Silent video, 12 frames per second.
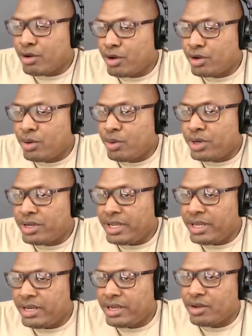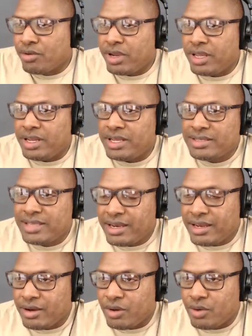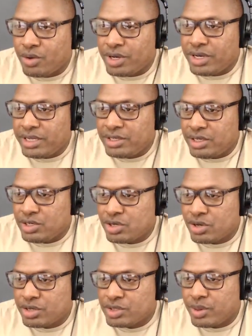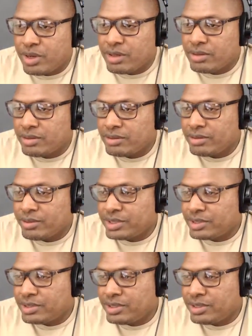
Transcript: all coordinated in green. Is that a Hornady T-shirt as well? Or what's the T-shirt?